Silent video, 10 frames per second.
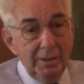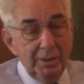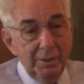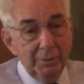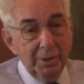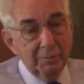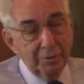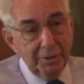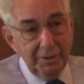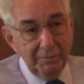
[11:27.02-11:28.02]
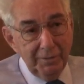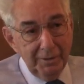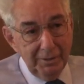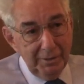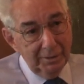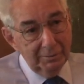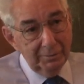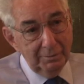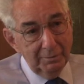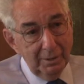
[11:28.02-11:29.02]
they would come for the evening, and then
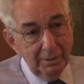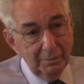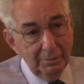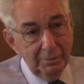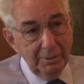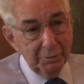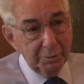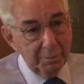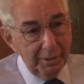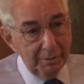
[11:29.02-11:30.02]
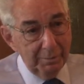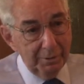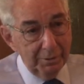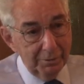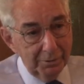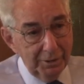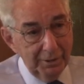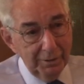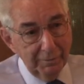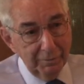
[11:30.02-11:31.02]
they would split up into stay
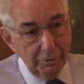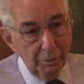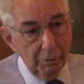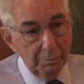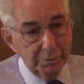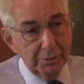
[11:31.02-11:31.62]
in different homes.